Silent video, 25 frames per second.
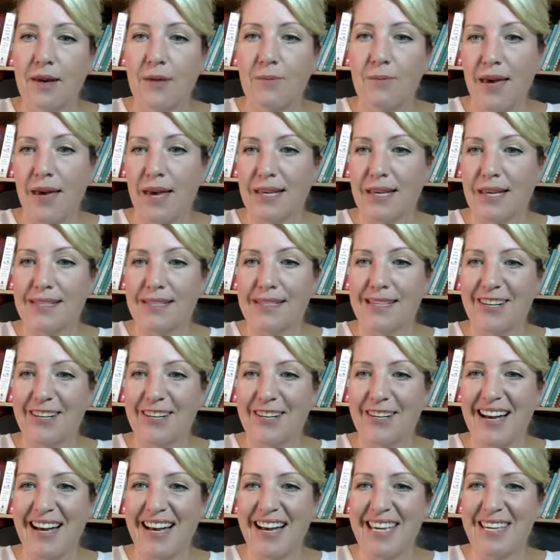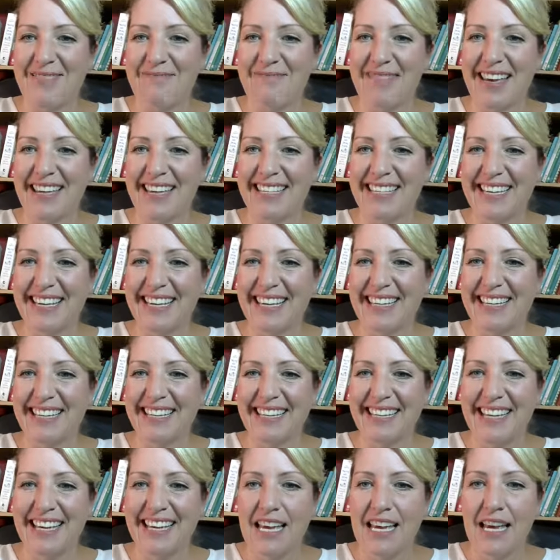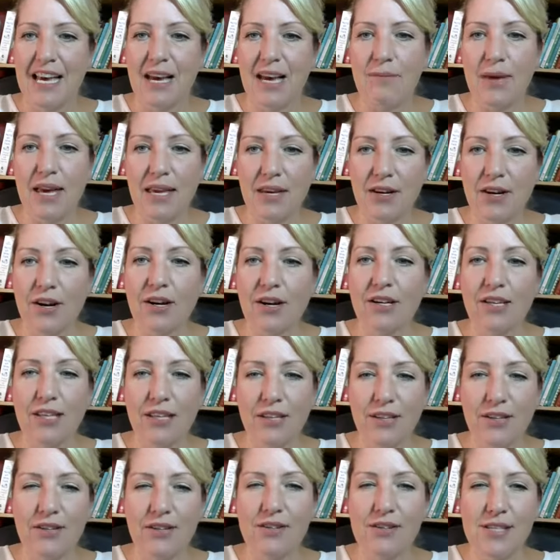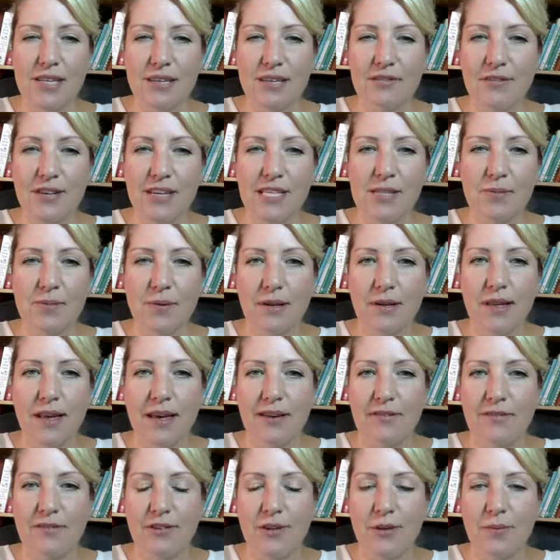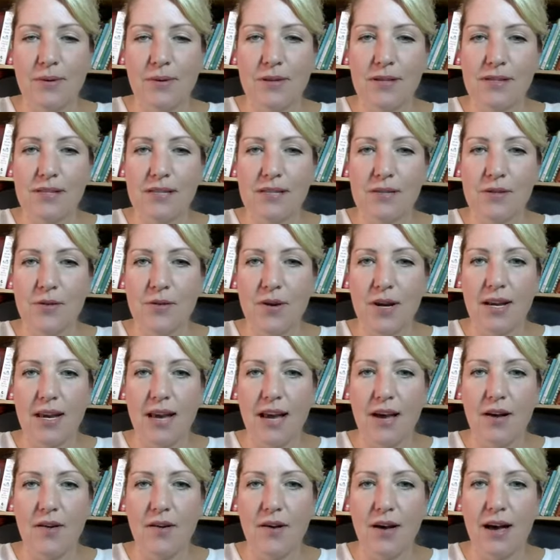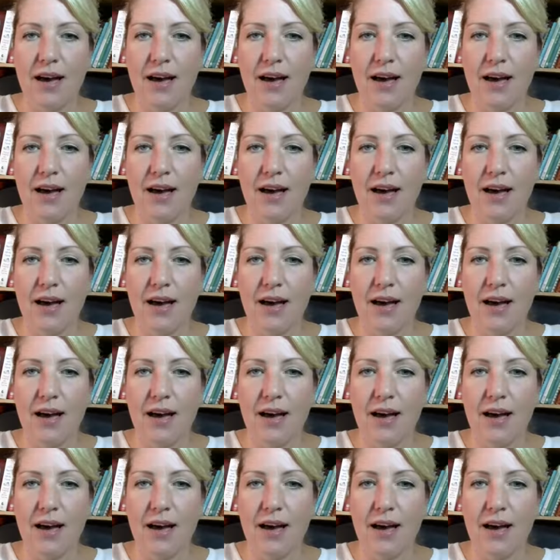Amanda's here. Hi, Amanda. Amanda, are you using Facebook Live for your business right now?